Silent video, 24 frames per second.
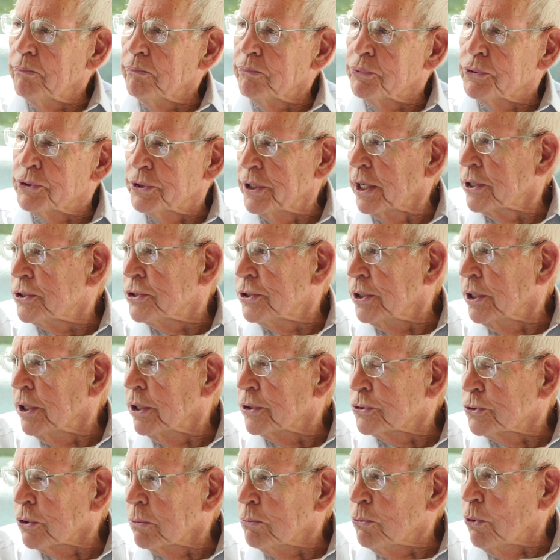6
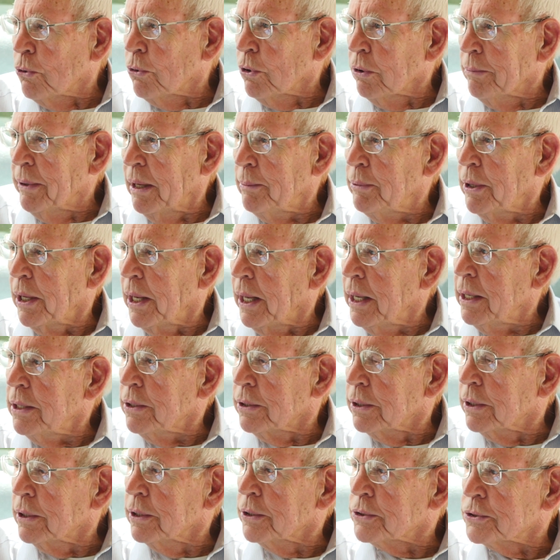years or more, maybe 8
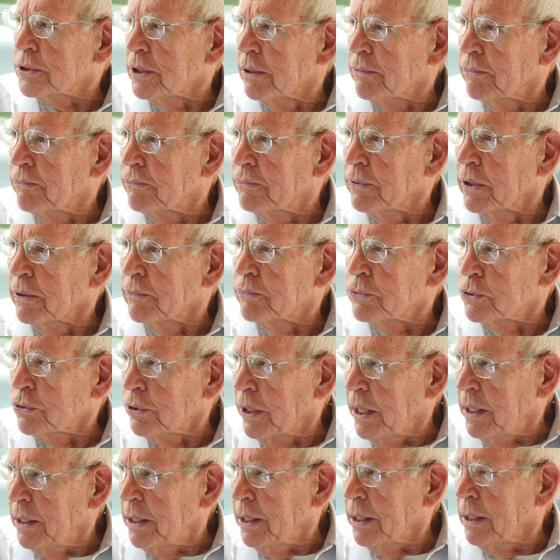years of
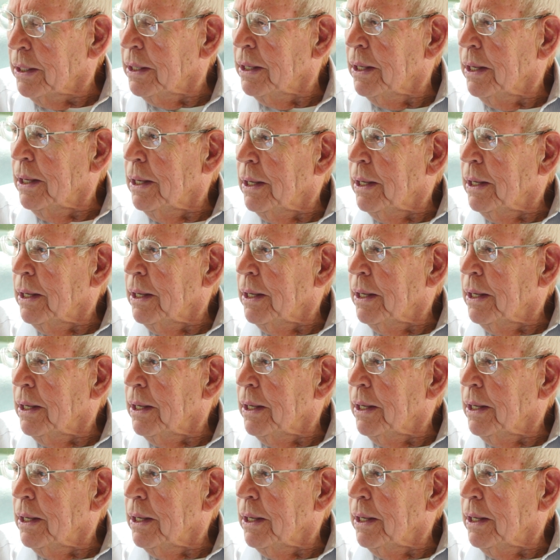training.